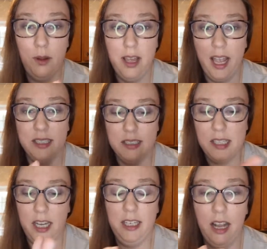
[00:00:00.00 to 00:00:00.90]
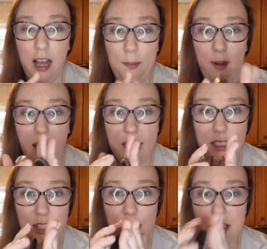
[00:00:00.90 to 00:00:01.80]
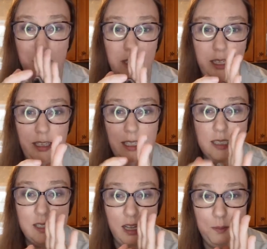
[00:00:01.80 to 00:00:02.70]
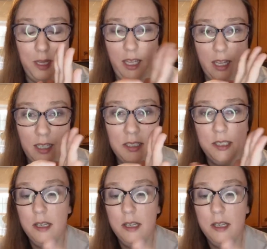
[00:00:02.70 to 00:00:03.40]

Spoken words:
And to tighten it up, I just do it like this on my hand